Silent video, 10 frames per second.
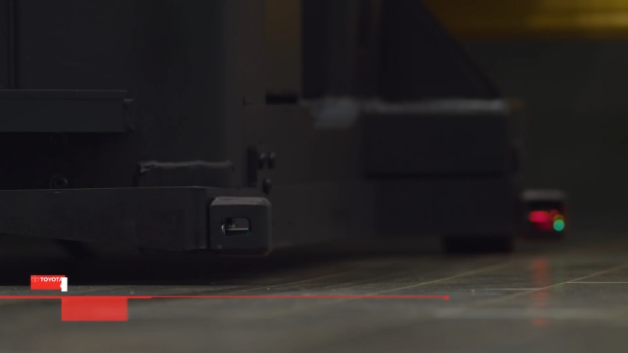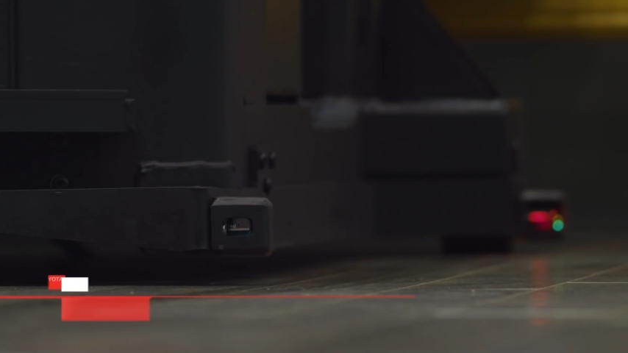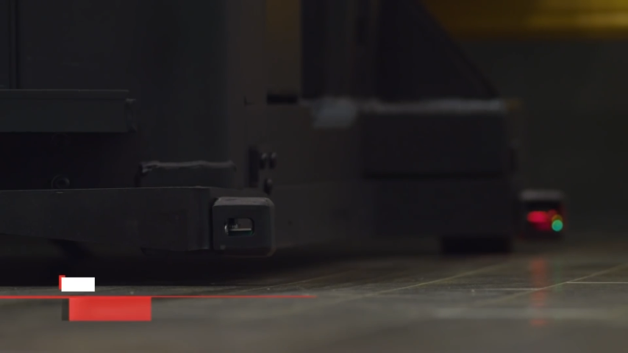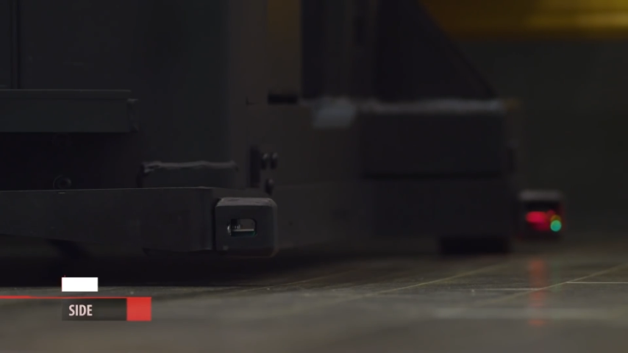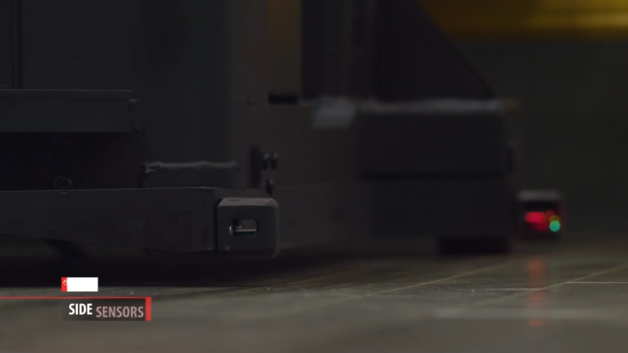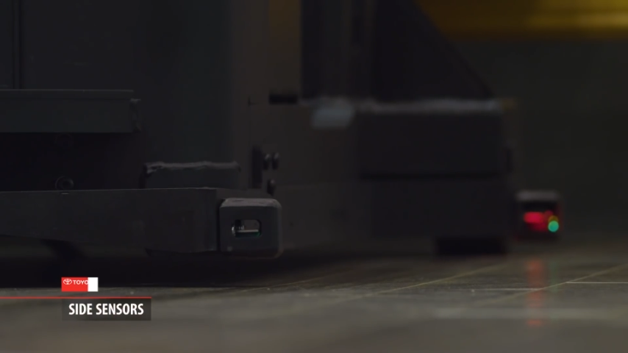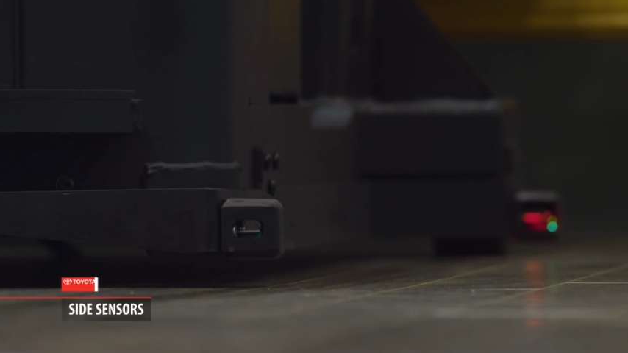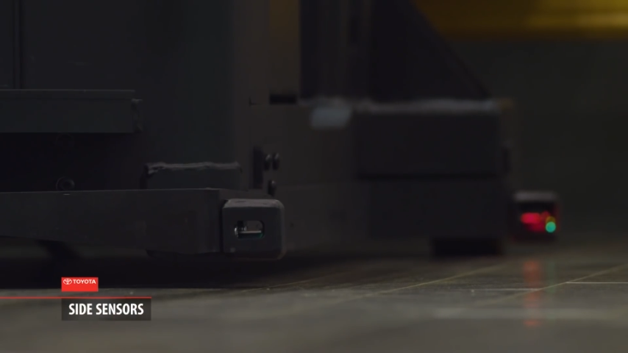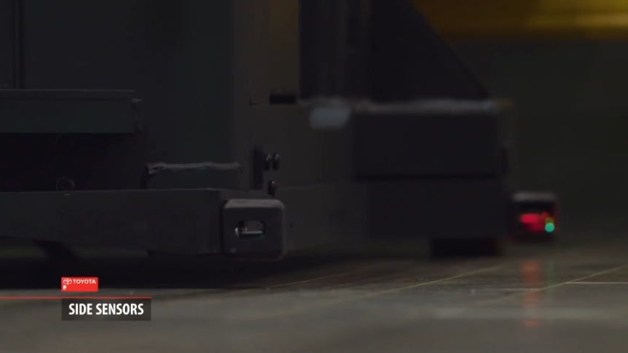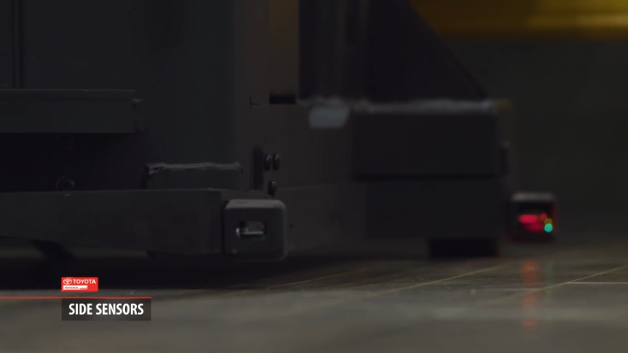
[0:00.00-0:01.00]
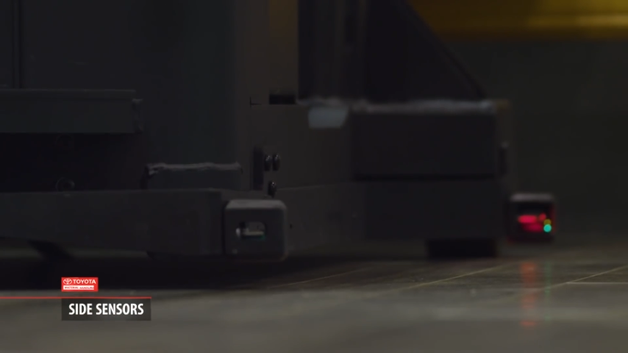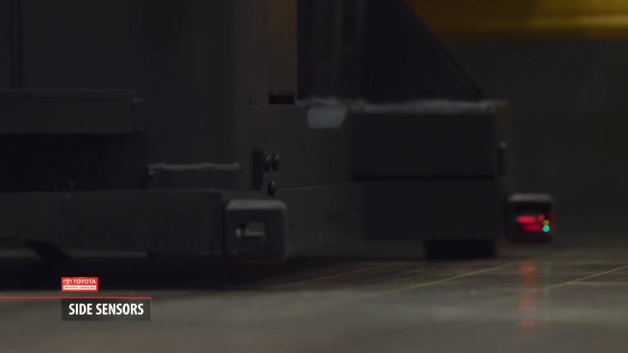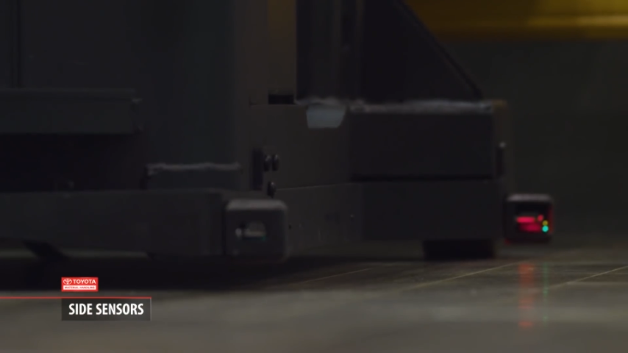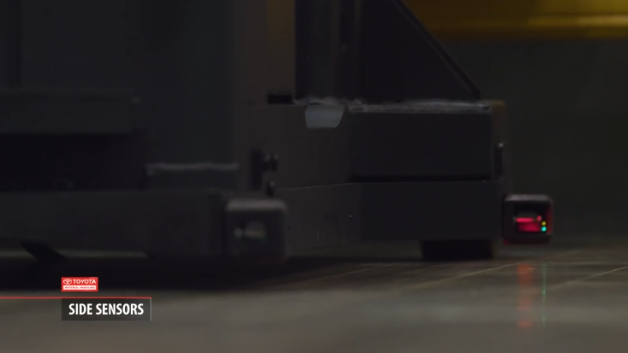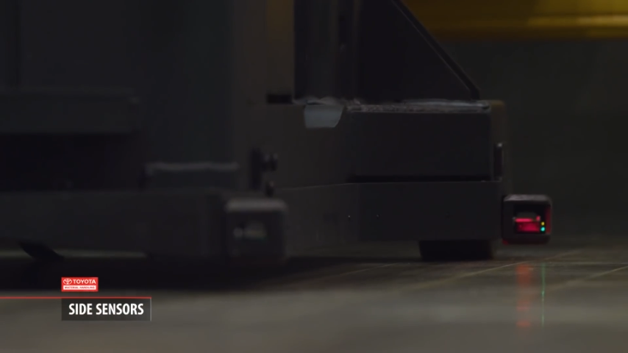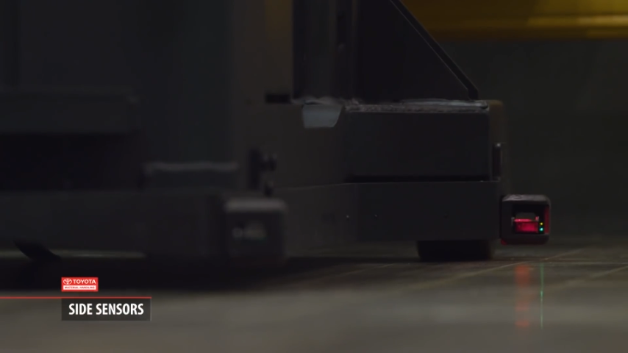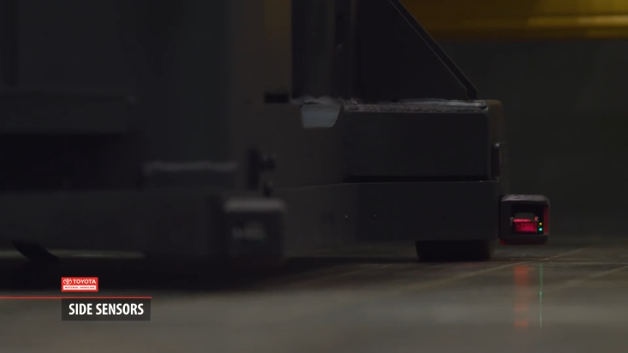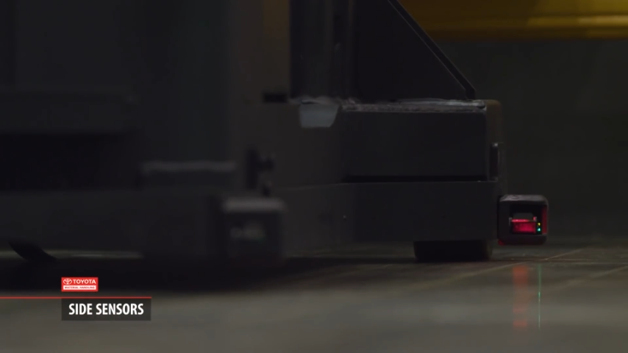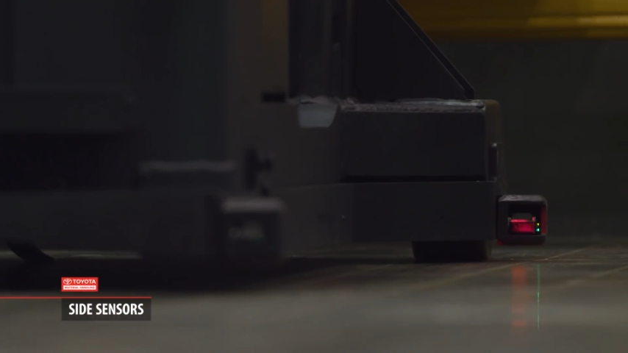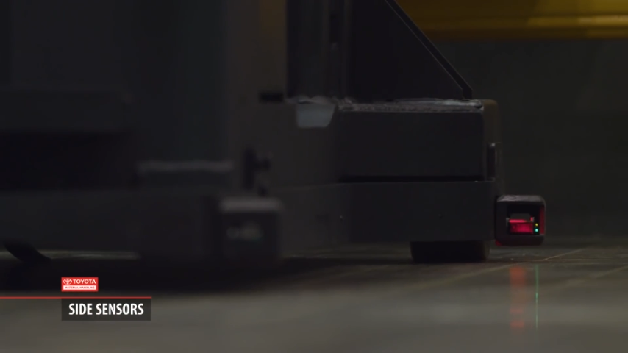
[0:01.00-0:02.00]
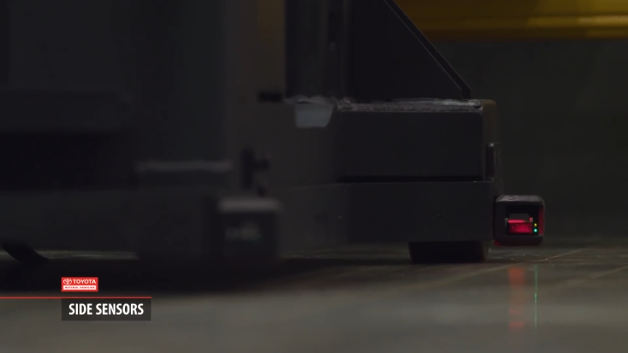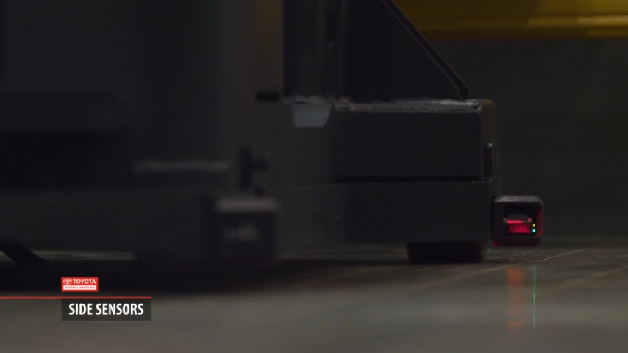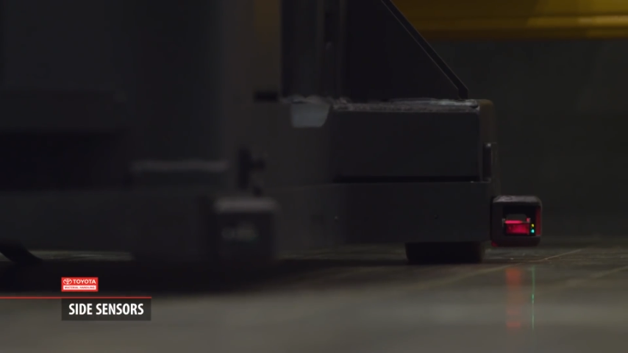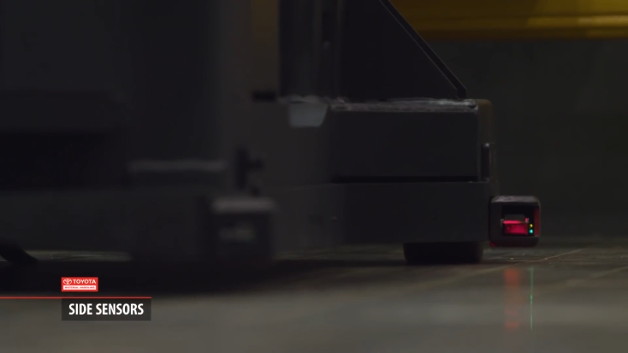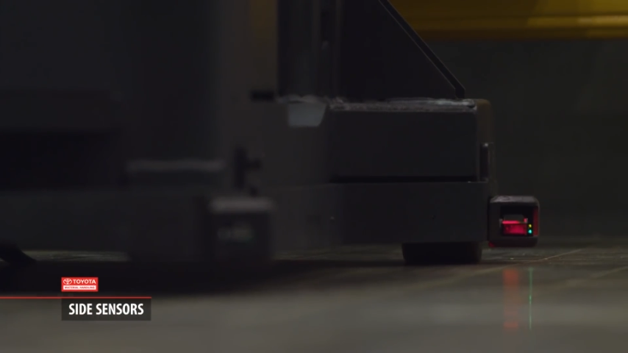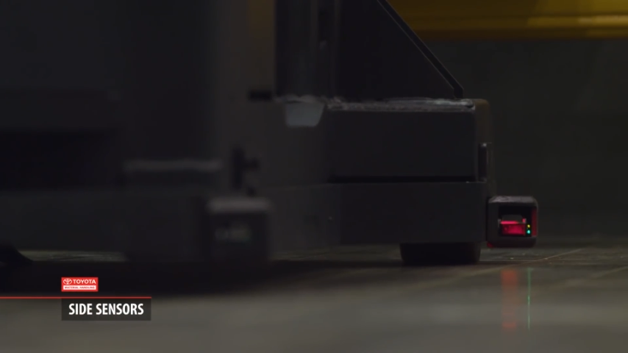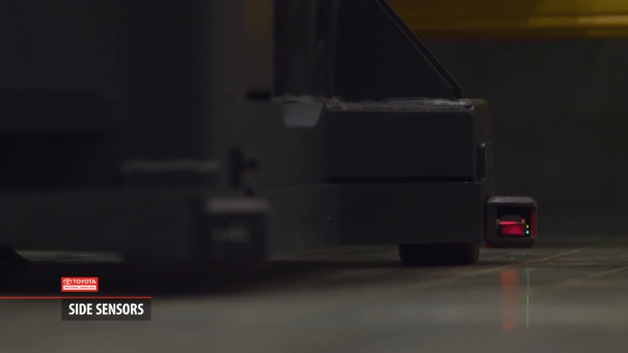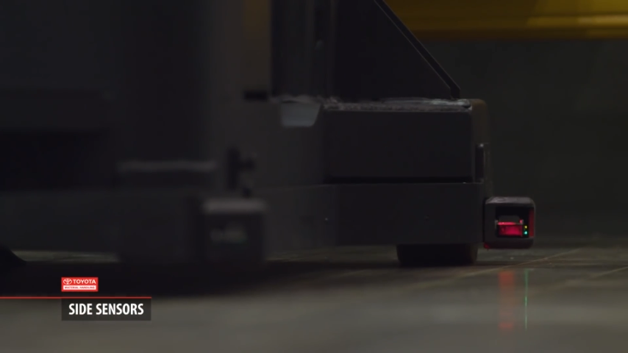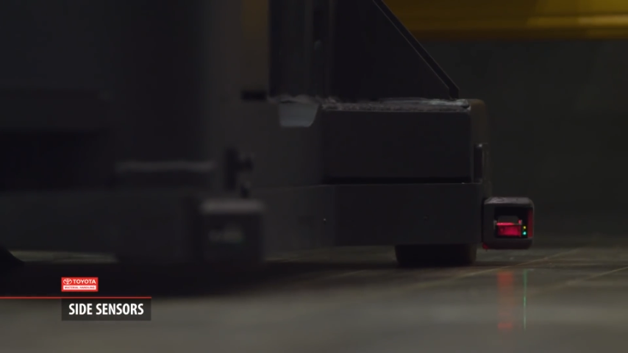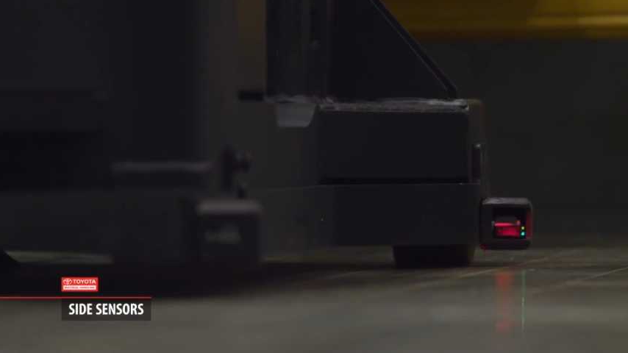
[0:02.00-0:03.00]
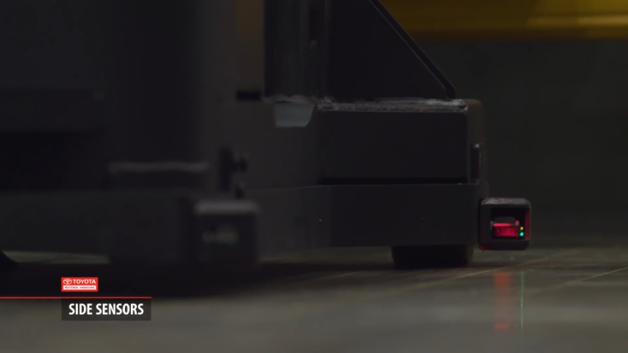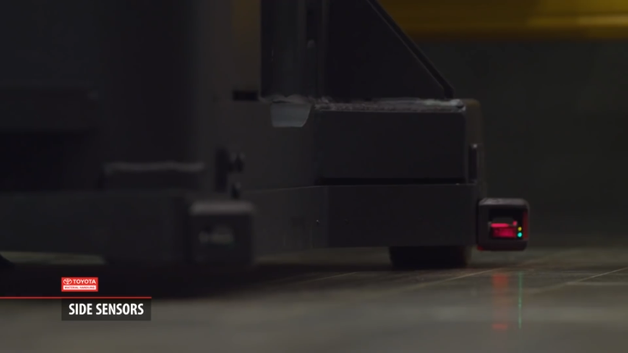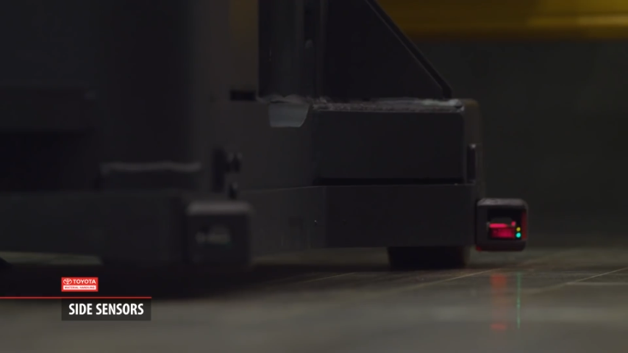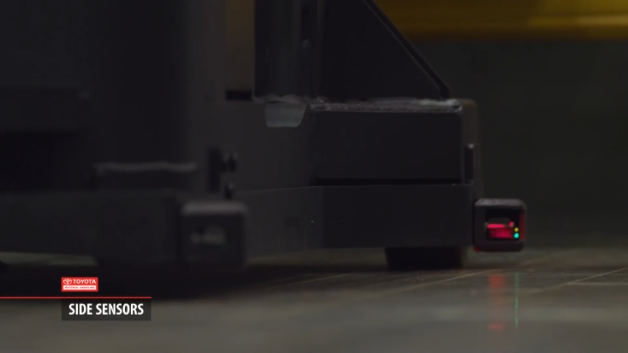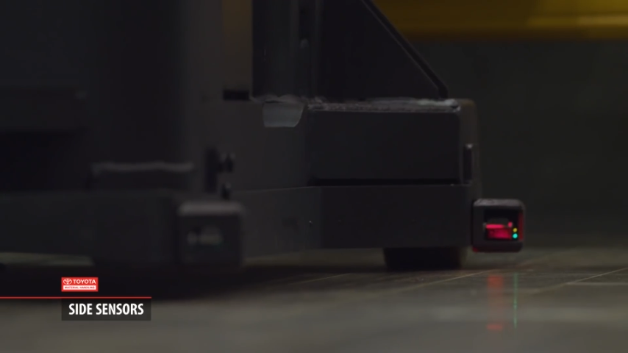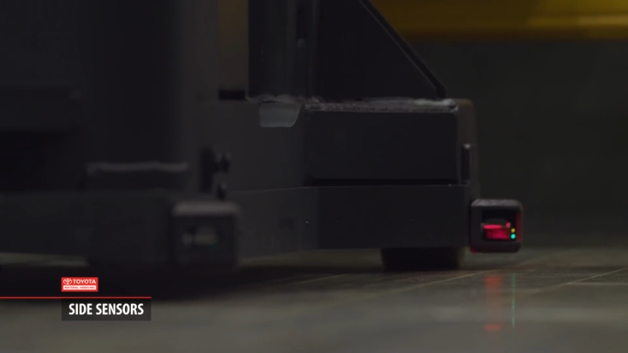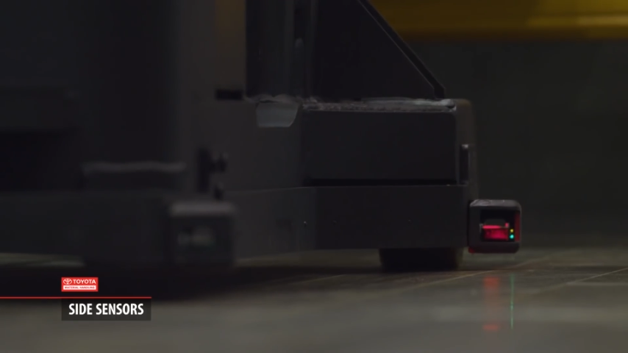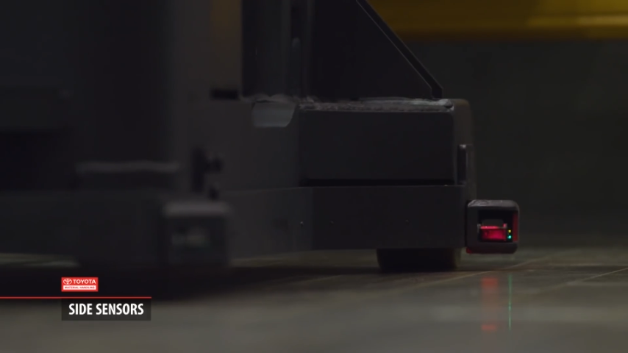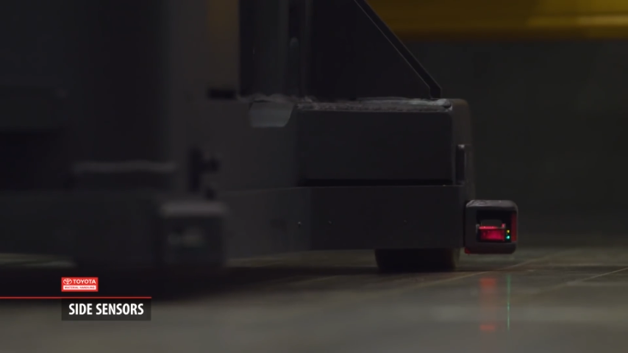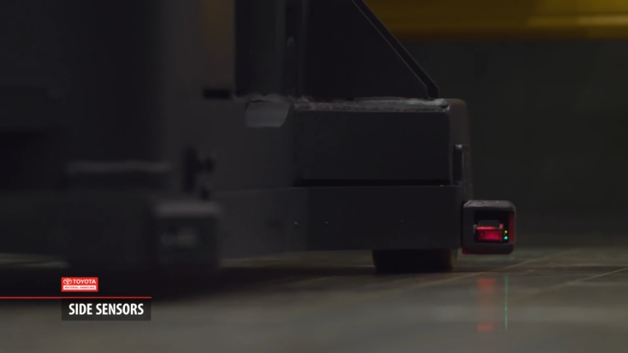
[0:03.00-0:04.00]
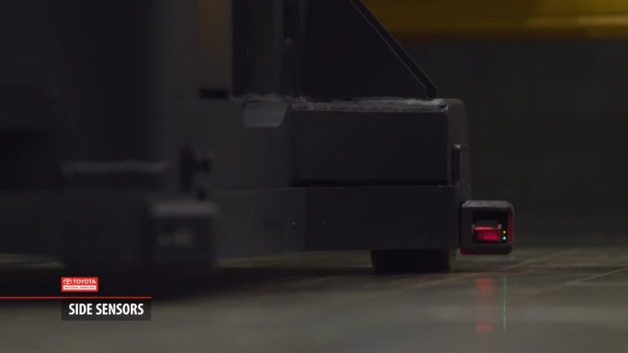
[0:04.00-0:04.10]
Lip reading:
Nobody's mouth can be seen.